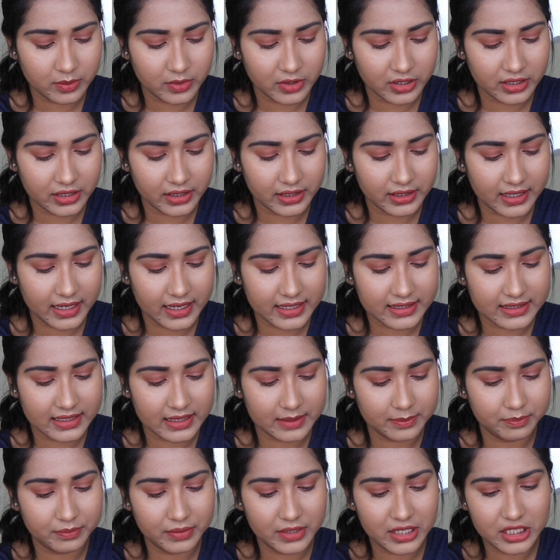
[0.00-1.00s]
but it has
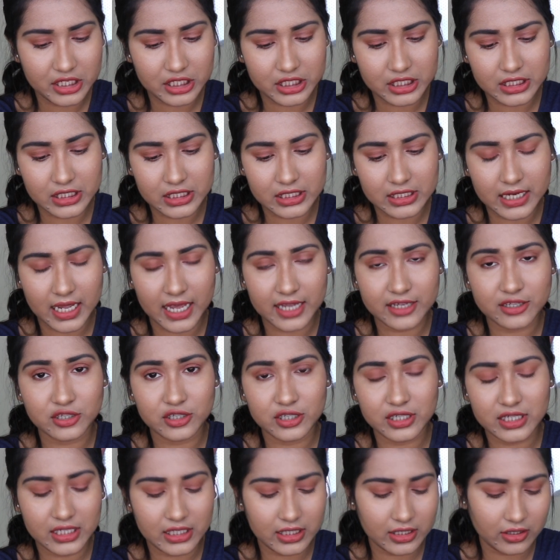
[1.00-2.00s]
that peachy
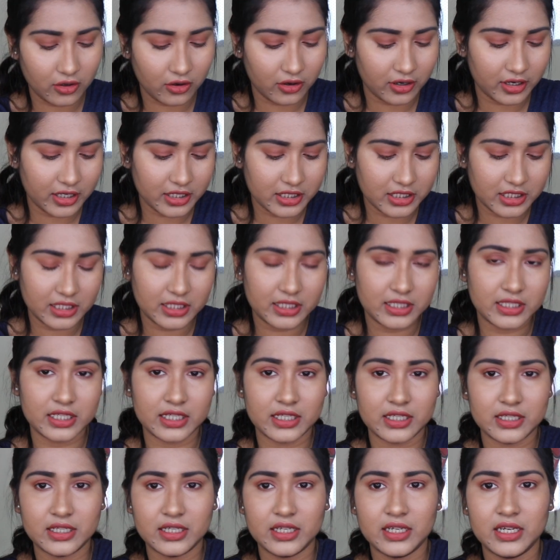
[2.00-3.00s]
tangerine orangey
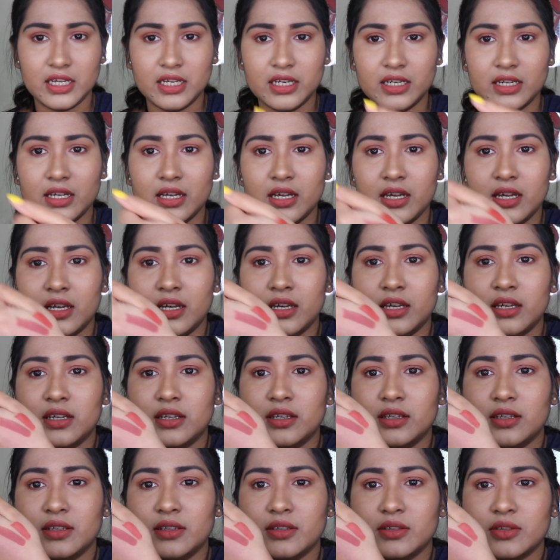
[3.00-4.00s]
tint in it.
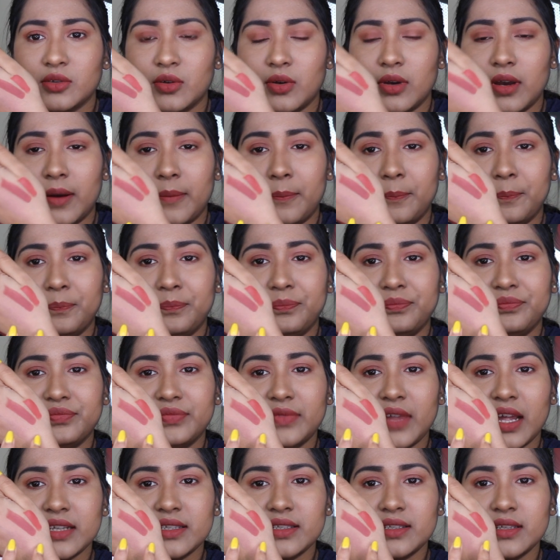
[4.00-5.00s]
So yeah,
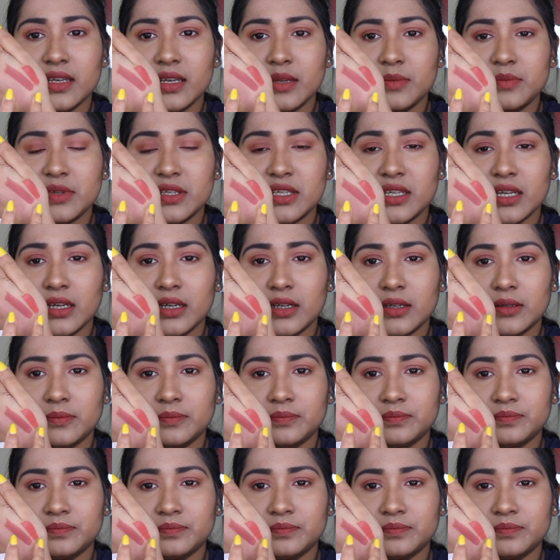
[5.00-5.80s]
that's the lipstick.